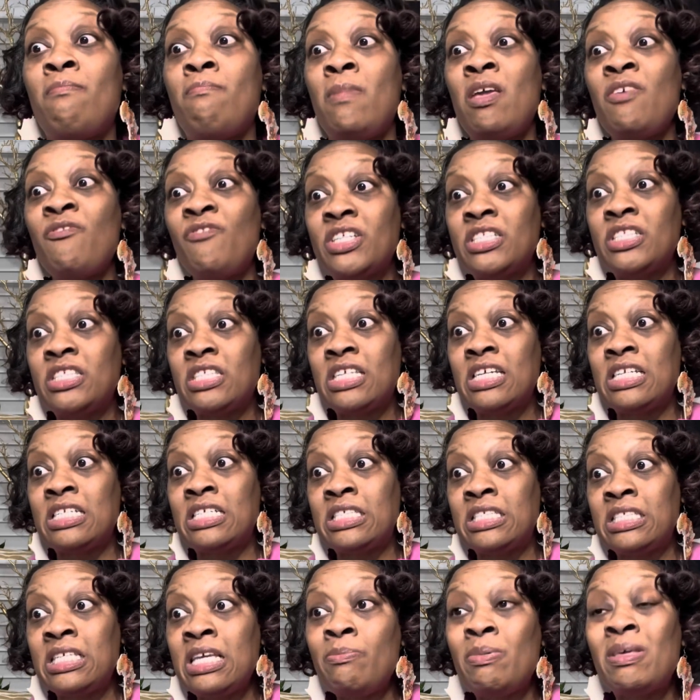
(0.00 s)
Memphis,
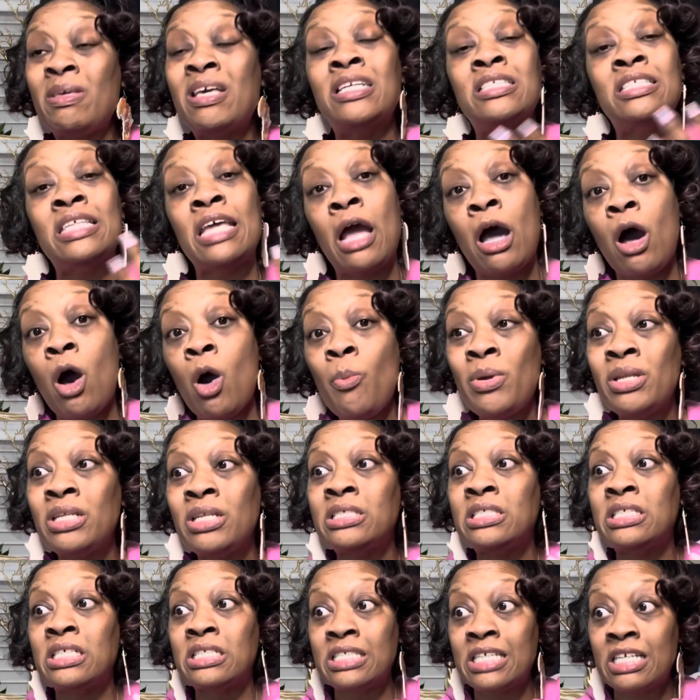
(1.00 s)
Tennessee, because they opened a
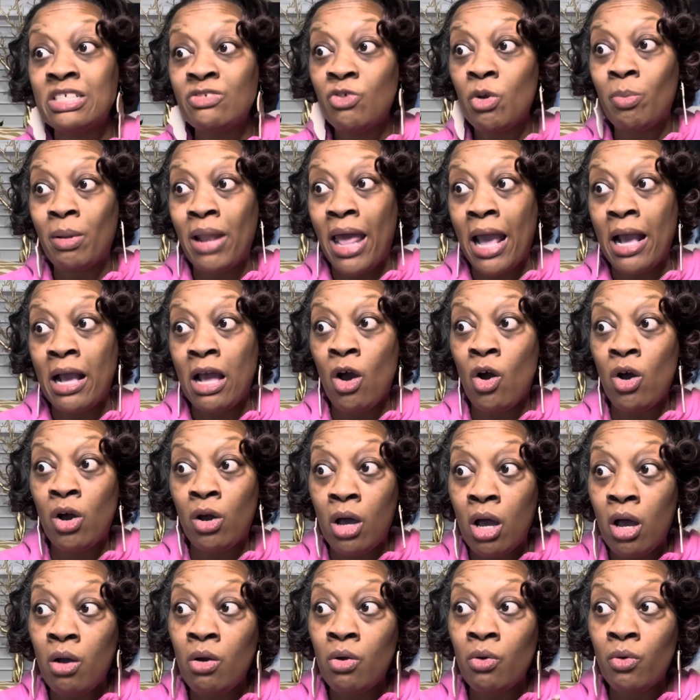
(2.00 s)
successful
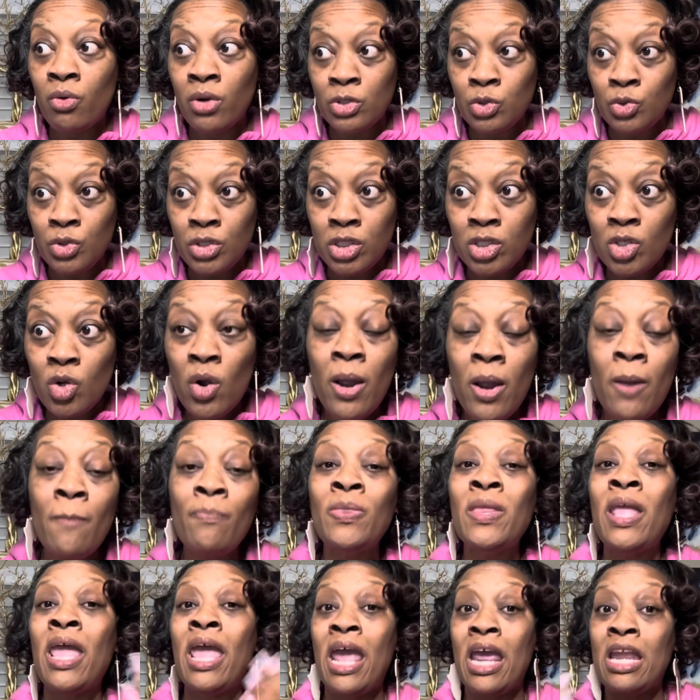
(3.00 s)
Black-owned grocery store,
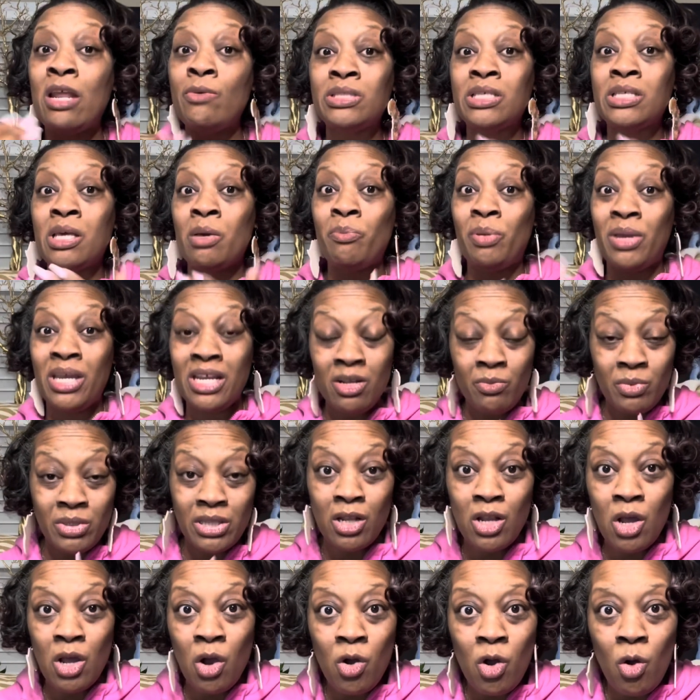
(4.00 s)
and it was competing with the
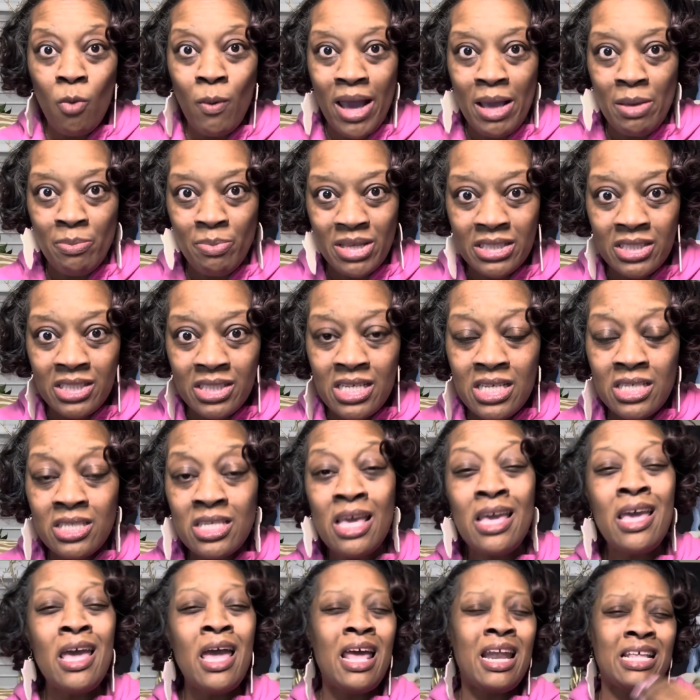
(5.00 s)
local white business.
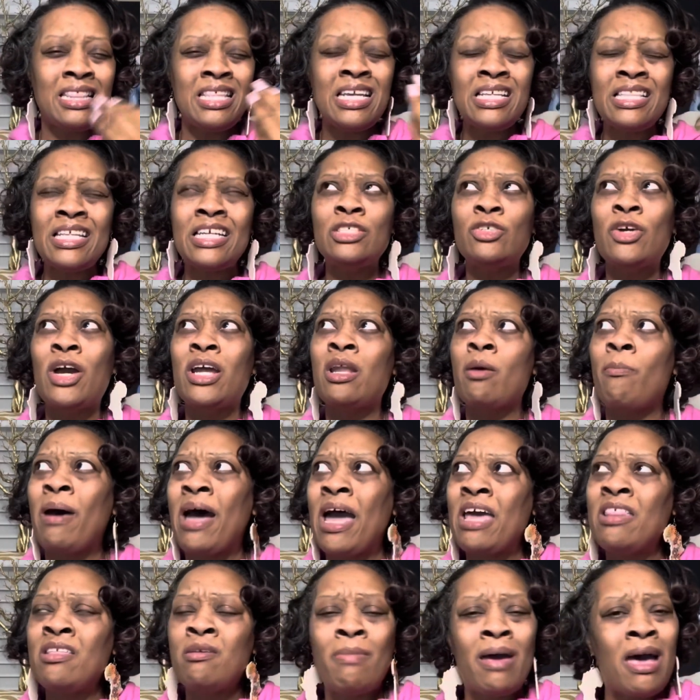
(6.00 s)
And I think they tried to
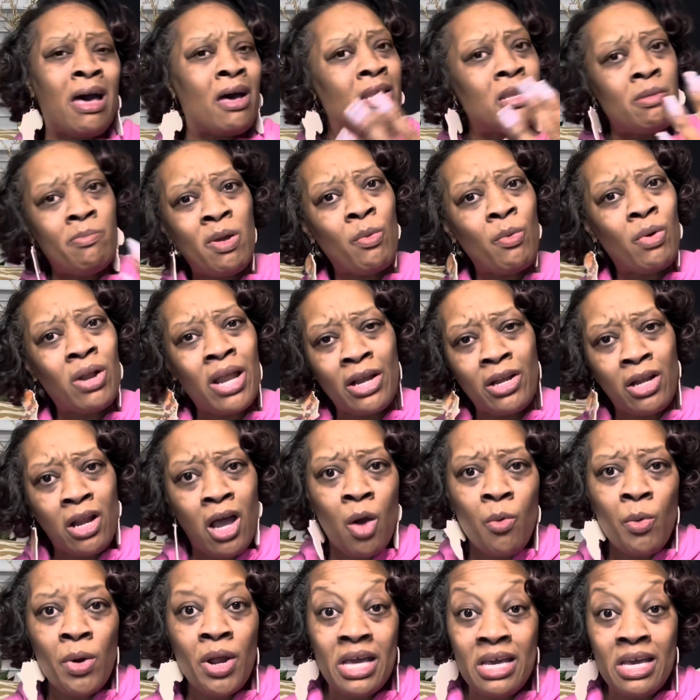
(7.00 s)
buy them out, and the men were like, no,
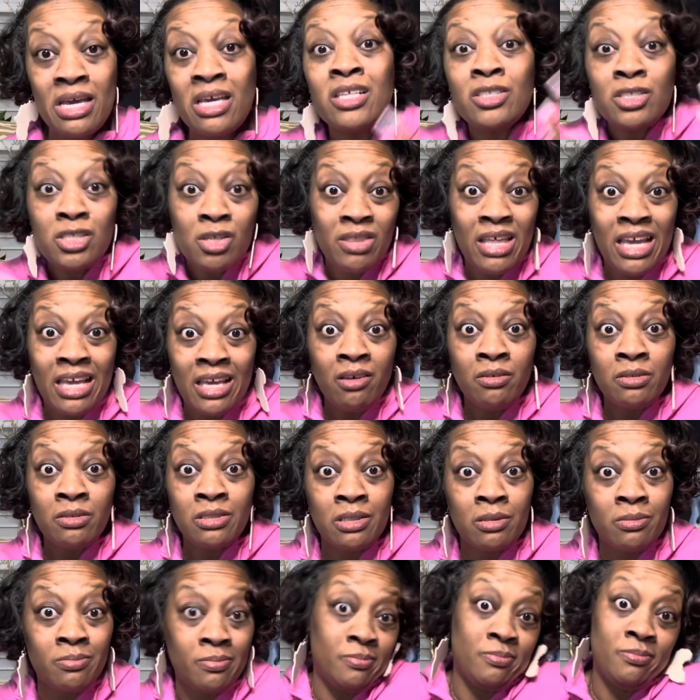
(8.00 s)
we're good. And so they killed
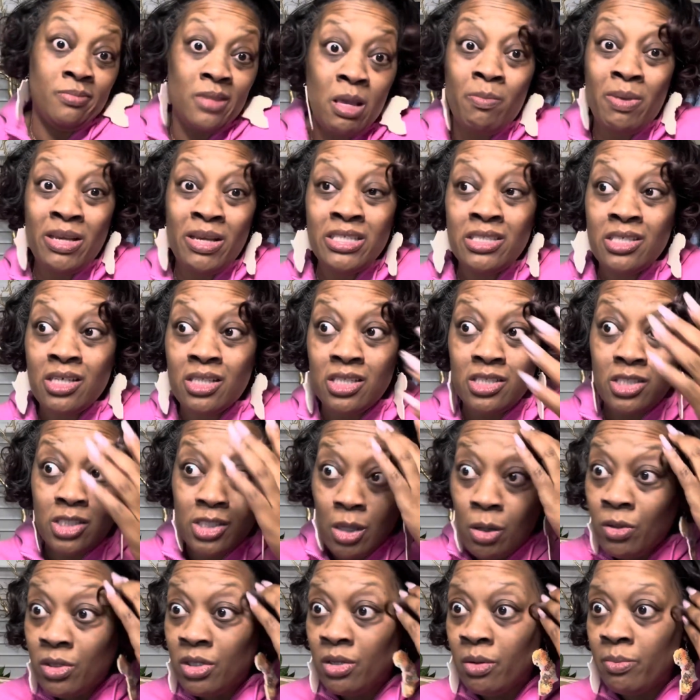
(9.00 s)
them and basically
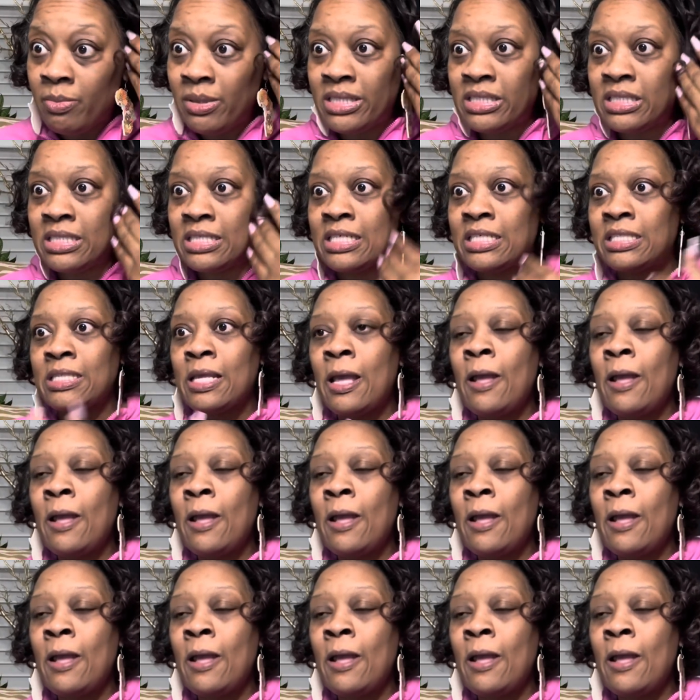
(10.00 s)
stole their business.